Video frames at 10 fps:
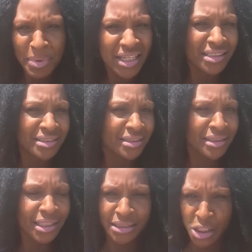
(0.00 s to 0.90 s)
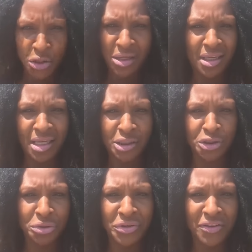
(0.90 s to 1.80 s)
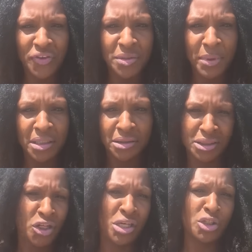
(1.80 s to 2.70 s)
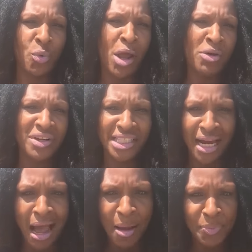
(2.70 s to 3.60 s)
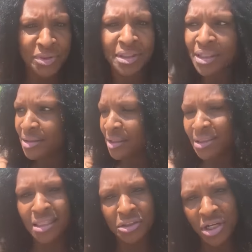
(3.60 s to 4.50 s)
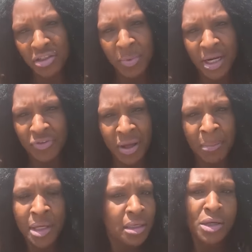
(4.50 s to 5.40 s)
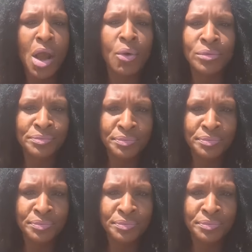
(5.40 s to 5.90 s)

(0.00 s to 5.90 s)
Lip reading: Because is he going to get a jury of his peers? Is he going to get 12 other cops to sit in judgment of him? No.